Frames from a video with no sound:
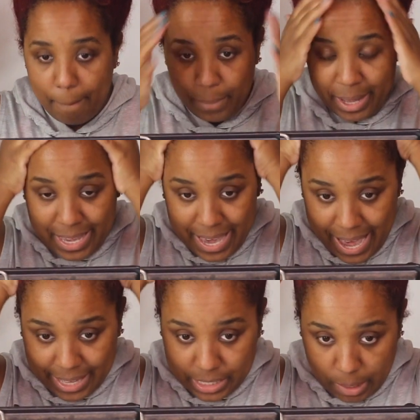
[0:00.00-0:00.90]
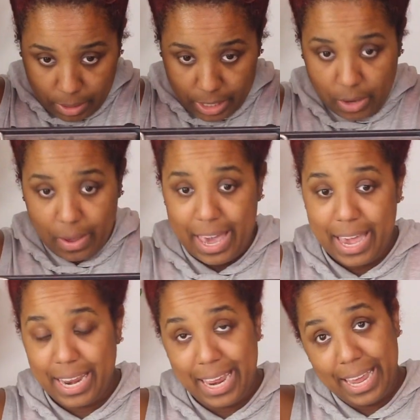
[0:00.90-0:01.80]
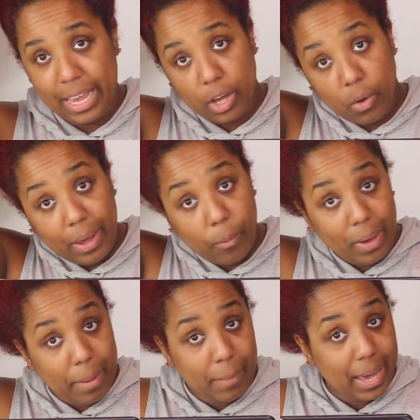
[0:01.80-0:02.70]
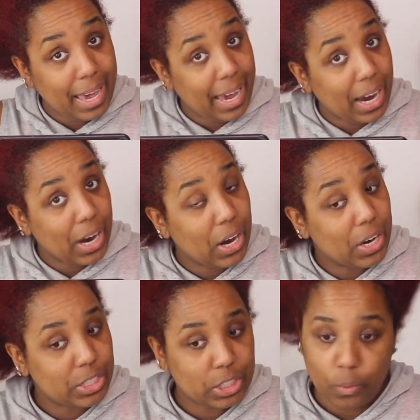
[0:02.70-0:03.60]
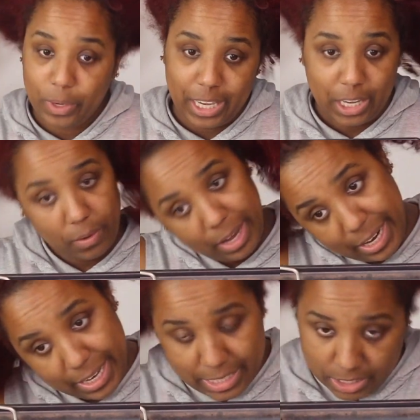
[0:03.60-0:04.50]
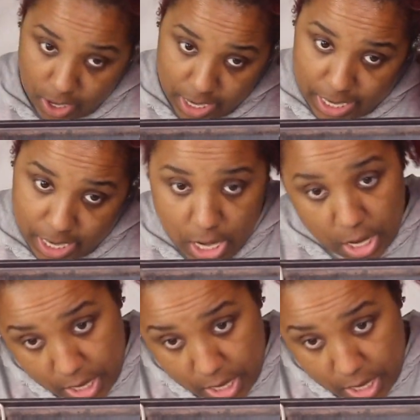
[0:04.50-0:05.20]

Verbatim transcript: But yeah, so I'm going to go ahead and go and wet my hair so we can go ahead and get started.